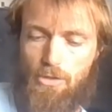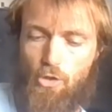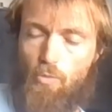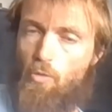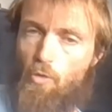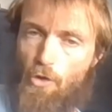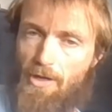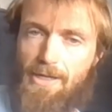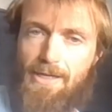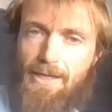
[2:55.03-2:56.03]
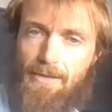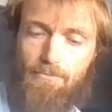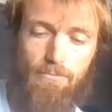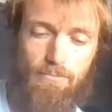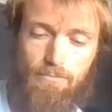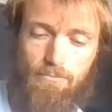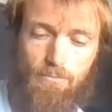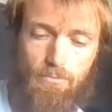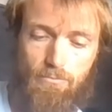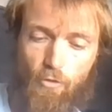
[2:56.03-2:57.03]
you're more likely to get
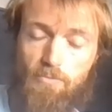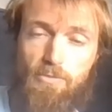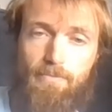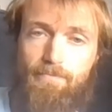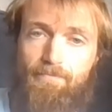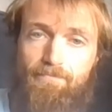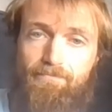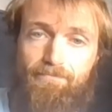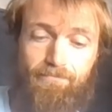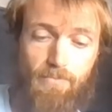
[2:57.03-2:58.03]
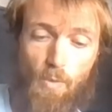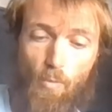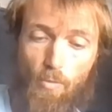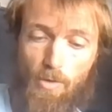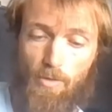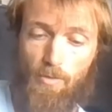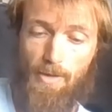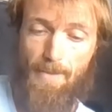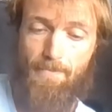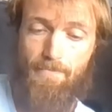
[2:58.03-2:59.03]
robbed, more likely to
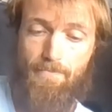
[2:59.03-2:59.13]
get